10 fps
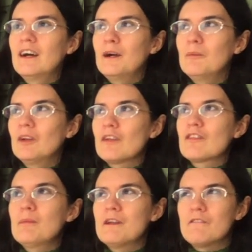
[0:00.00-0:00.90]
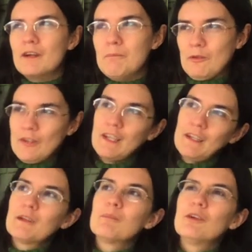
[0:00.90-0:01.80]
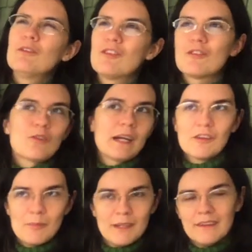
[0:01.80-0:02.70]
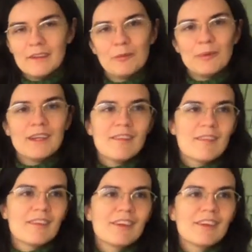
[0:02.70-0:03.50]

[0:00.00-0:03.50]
unless I'm in a very particular mood, distract me a little bit. So